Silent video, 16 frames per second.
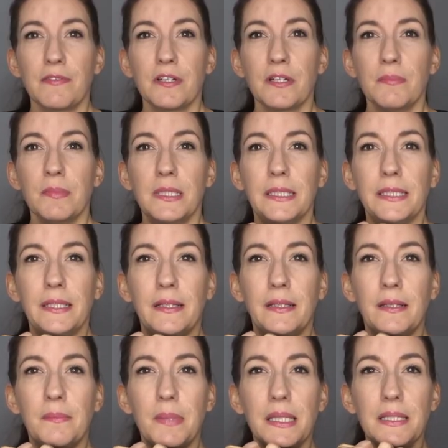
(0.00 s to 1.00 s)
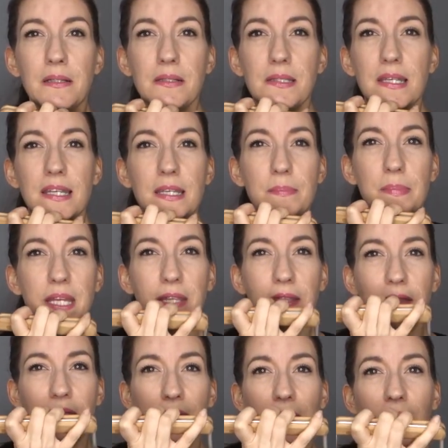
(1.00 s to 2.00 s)
And I've got my little teddy
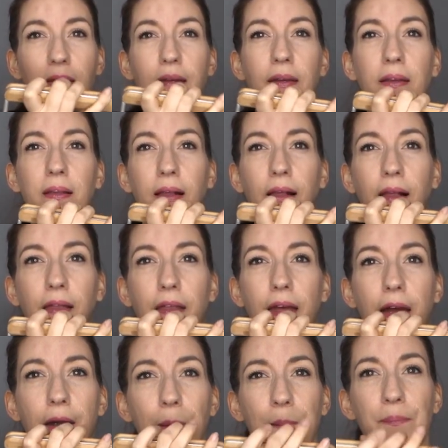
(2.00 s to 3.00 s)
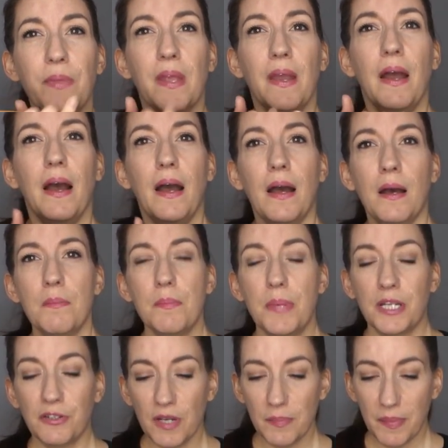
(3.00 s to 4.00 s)
pin there.
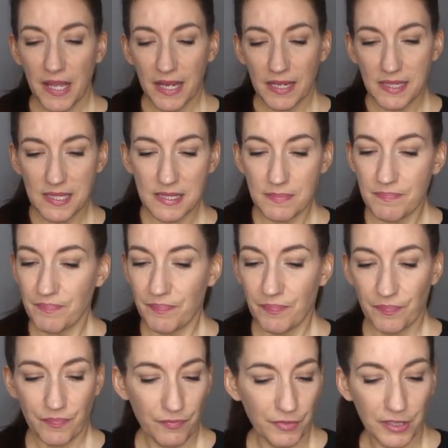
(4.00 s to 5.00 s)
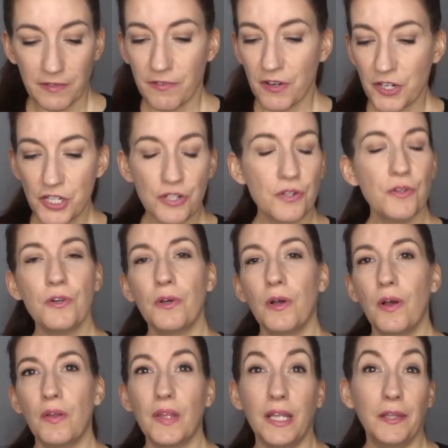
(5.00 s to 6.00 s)
But great bags, really
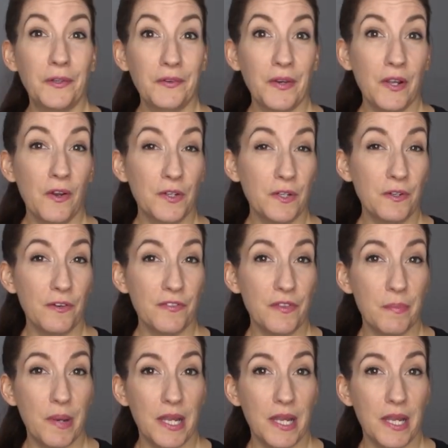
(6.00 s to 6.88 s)
functional. They look great on and off the